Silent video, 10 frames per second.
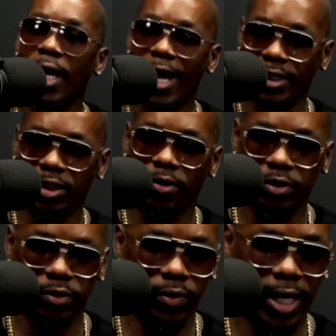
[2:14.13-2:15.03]
hats
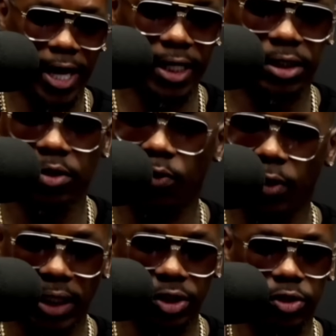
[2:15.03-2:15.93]
off to you guys and the
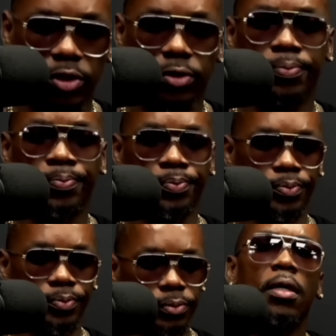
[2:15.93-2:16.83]
work that you do.
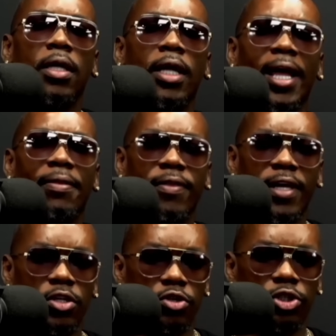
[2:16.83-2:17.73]
And
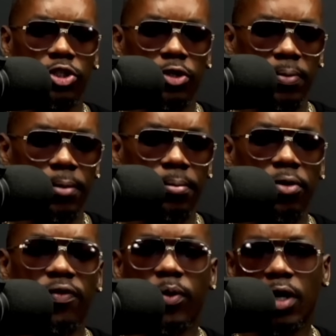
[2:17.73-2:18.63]
then you show me a
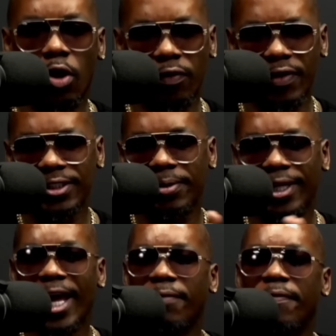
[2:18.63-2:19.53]
movie with all these
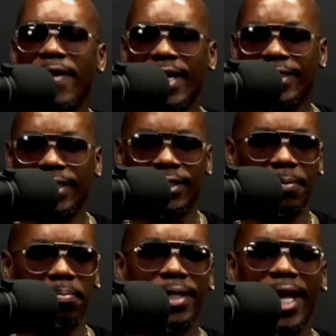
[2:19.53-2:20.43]
black faces
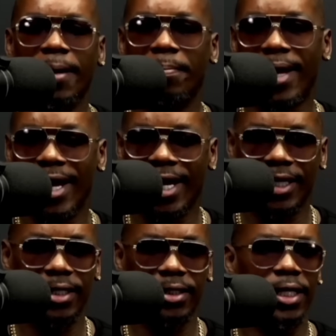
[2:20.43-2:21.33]
and black
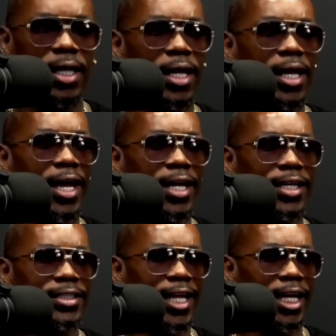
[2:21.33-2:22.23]
bodies, and
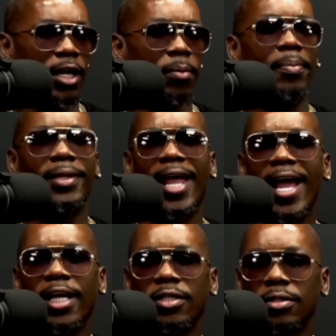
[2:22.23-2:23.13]
it's like a
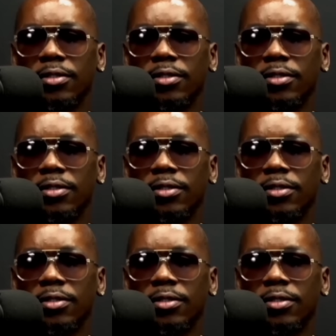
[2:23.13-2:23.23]
black